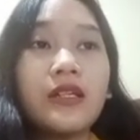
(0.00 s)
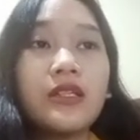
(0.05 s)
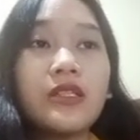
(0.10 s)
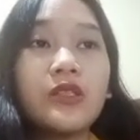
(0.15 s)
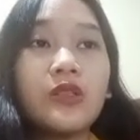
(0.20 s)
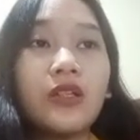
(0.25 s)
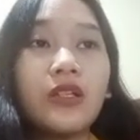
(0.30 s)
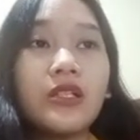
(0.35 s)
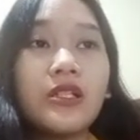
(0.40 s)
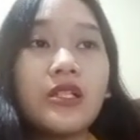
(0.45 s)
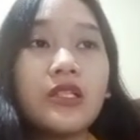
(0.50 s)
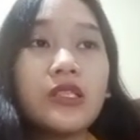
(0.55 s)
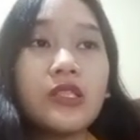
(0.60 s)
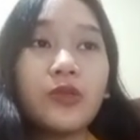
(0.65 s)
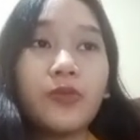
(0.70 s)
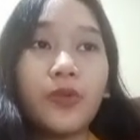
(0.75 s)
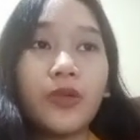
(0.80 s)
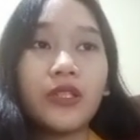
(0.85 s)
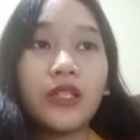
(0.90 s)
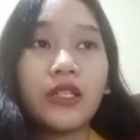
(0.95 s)
strategies
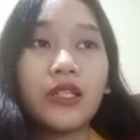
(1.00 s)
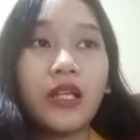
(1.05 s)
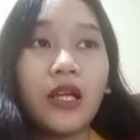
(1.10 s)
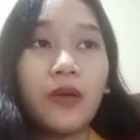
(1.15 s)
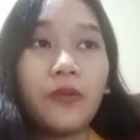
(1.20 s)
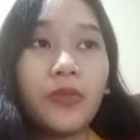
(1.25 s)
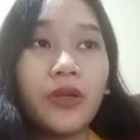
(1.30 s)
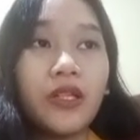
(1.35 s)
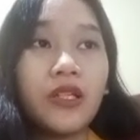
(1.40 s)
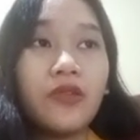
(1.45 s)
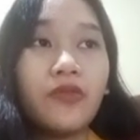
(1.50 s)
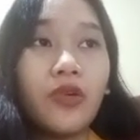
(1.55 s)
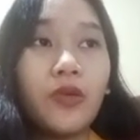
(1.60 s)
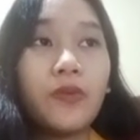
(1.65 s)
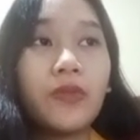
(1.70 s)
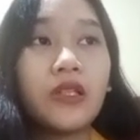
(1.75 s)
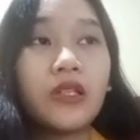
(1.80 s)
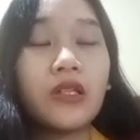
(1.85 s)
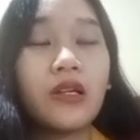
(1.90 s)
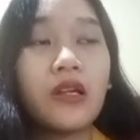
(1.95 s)
to protect the company
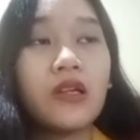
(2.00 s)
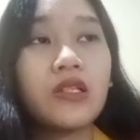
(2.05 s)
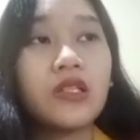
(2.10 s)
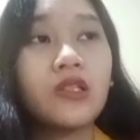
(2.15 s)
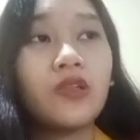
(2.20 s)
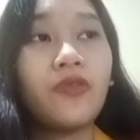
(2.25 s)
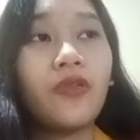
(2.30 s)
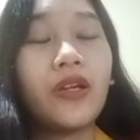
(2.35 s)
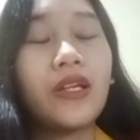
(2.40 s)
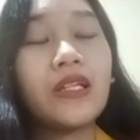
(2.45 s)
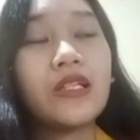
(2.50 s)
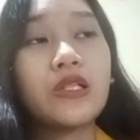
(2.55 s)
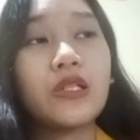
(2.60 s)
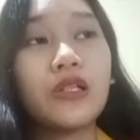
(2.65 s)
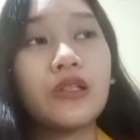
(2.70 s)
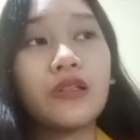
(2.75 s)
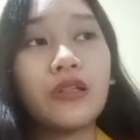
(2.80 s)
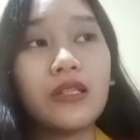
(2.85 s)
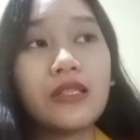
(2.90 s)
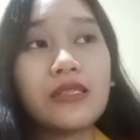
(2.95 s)
from international
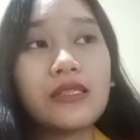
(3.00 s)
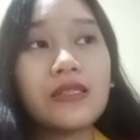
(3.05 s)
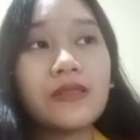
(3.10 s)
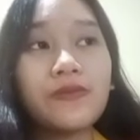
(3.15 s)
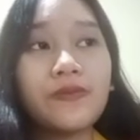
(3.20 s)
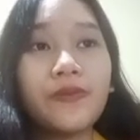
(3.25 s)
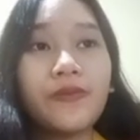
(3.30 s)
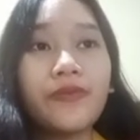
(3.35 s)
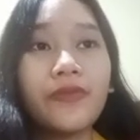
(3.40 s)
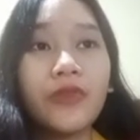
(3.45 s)
financial risks.